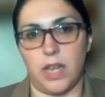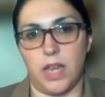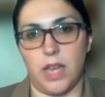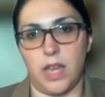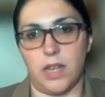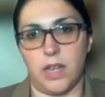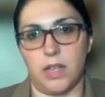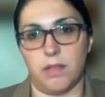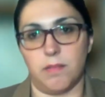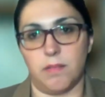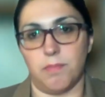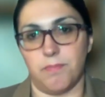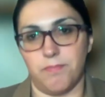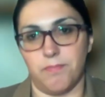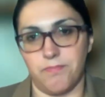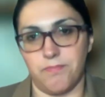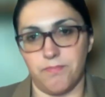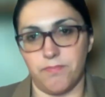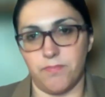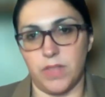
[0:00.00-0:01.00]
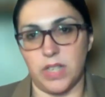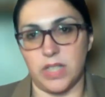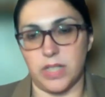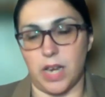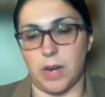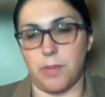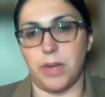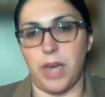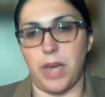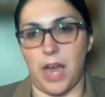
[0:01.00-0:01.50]
and this
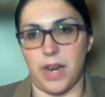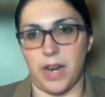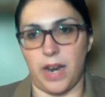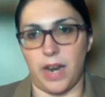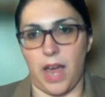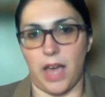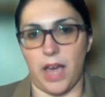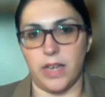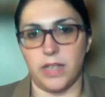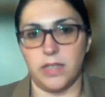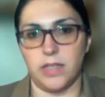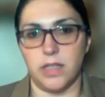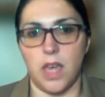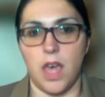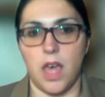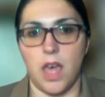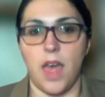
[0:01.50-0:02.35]
can be analyzed.